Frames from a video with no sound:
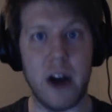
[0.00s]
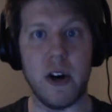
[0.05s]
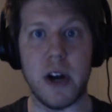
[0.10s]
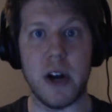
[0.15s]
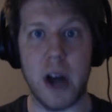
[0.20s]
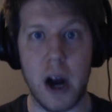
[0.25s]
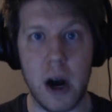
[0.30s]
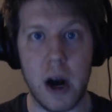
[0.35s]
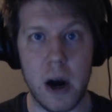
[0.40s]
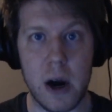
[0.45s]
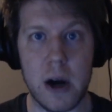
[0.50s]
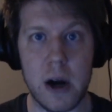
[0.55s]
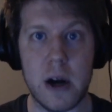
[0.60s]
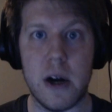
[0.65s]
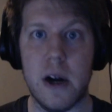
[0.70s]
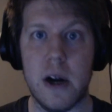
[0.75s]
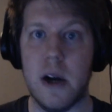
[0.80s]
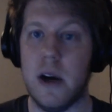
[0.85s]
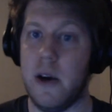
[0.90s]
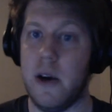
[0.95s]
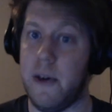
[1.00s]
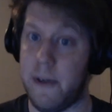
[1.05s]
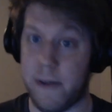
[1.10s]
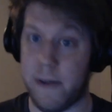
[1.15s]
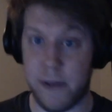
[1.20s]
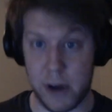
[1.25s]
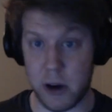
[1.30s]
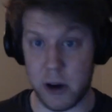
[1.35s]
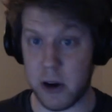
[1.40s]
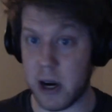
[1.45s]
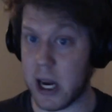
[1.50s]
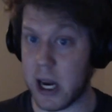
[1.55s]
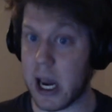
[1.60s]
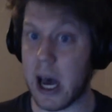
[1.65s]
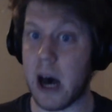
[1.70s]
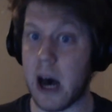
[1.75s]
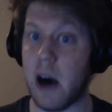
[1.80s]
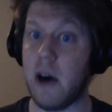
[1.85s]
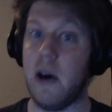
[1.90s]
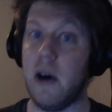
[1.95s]
and error, figuring
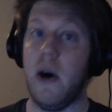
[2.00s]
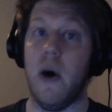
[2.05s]
out